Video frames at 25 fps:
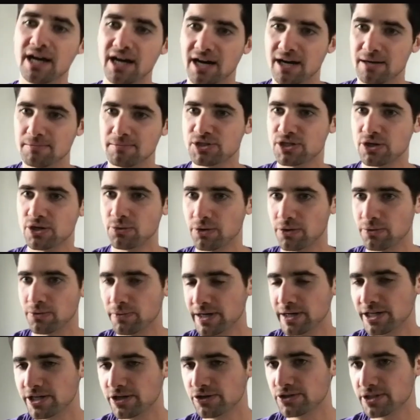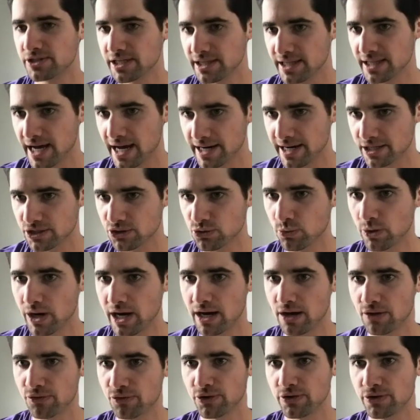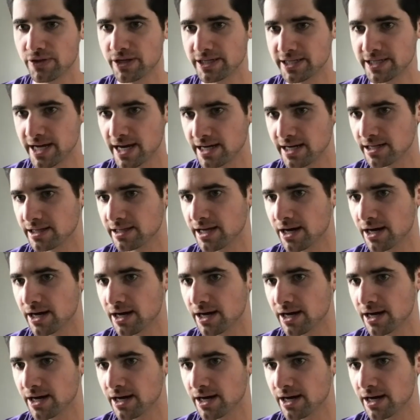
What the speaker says: So we're reducing that as well through the data